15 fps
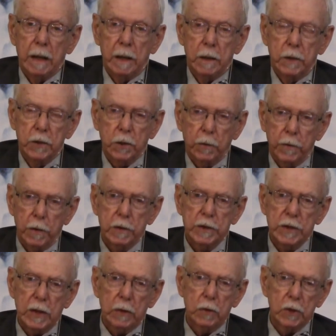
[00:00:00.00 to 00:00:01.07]
So there's
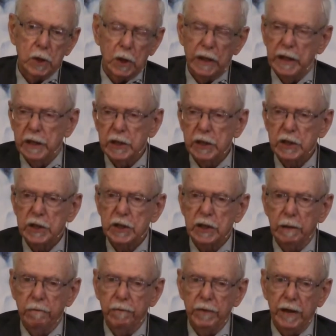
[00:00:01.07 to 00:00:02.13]
those lists
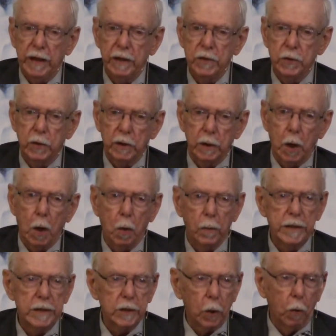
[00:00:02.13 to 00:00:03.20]
of things you can
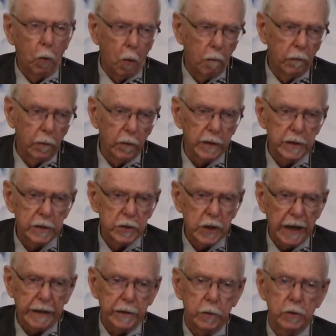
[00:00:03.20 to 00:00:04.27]
always go over and
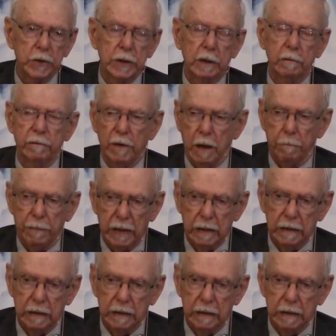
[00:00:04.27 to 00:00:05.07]
check yourself up.